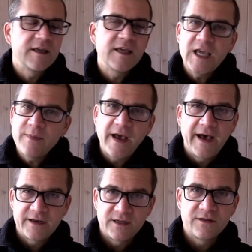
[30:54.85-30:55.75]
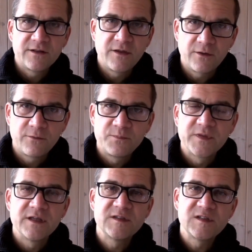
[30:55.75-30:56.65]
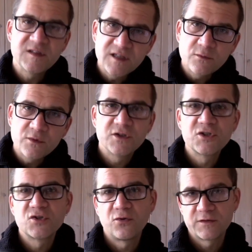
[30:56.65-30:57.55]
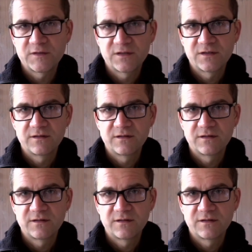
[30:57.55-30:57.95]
Keep at it though. Stick with the short